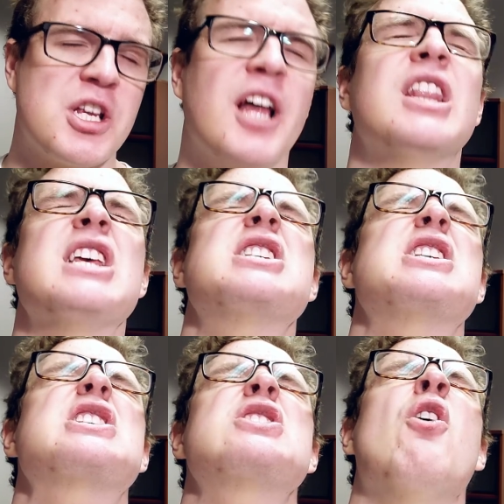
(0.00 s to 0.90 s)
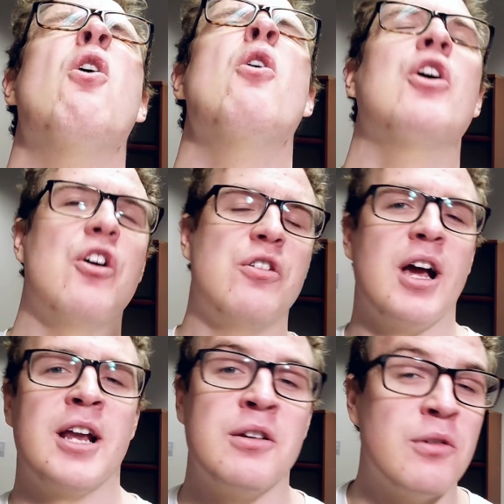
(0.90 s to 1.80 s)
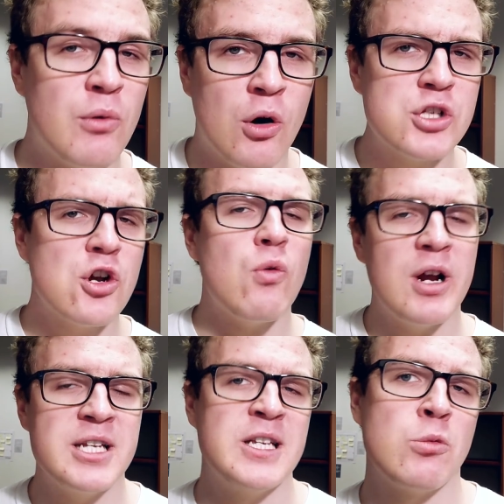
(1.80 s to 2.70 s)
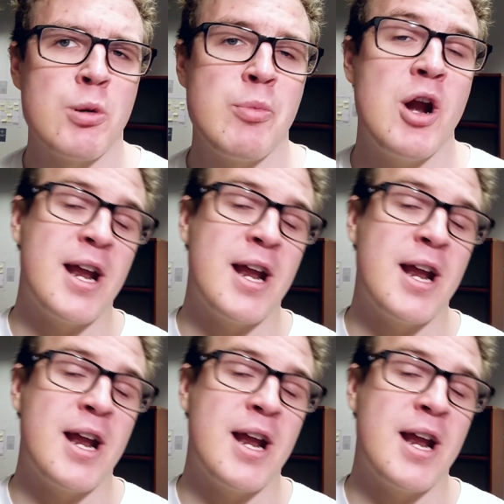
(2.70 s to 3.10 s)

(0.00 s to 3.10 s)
And this is so good. And also quite easy to prepare.